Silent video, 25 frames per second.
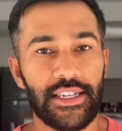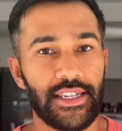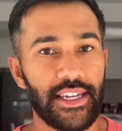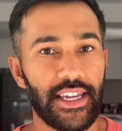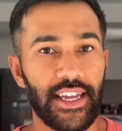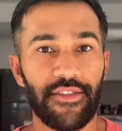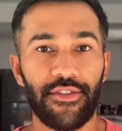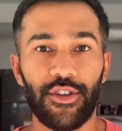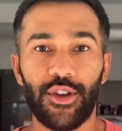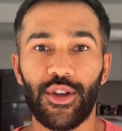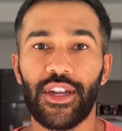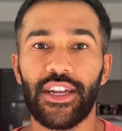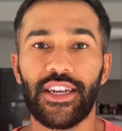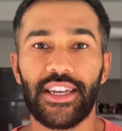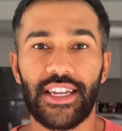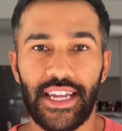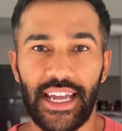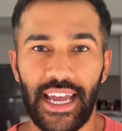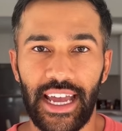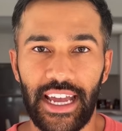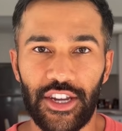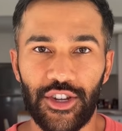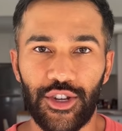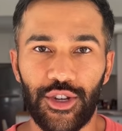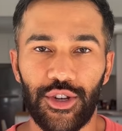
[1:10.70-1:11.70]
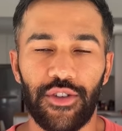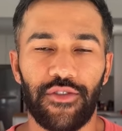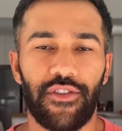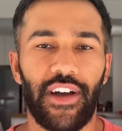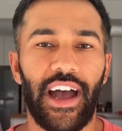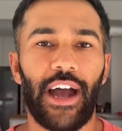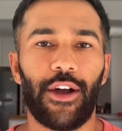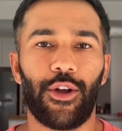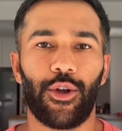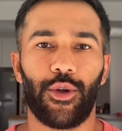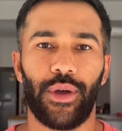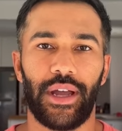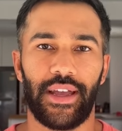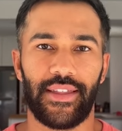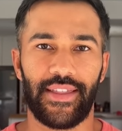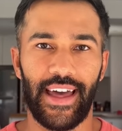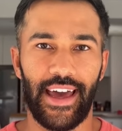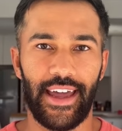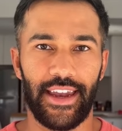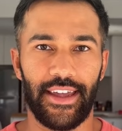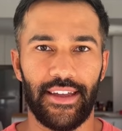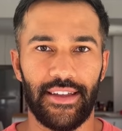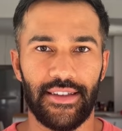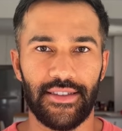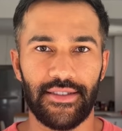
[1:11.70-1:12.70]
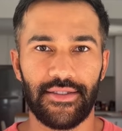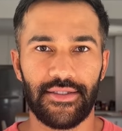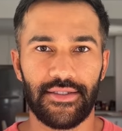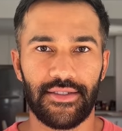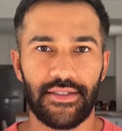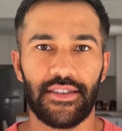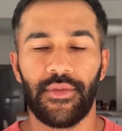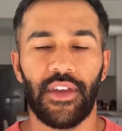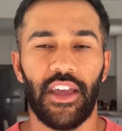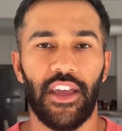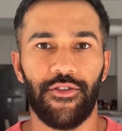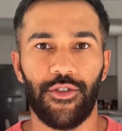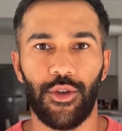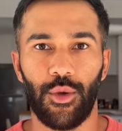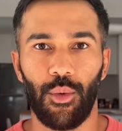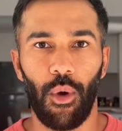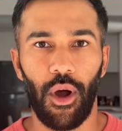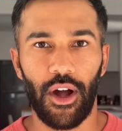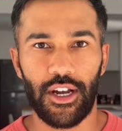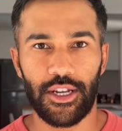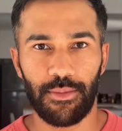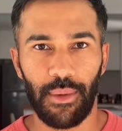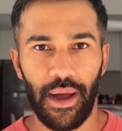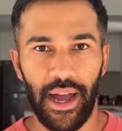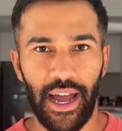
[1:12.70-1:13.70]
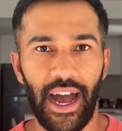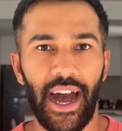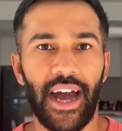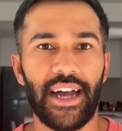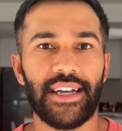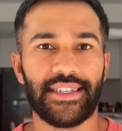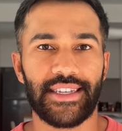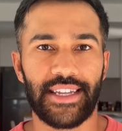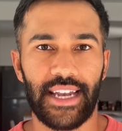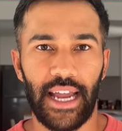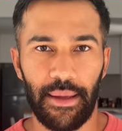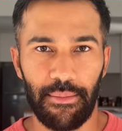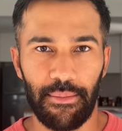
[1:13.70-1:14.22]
To give you an indication of how quick that is, if you watch my eyes and I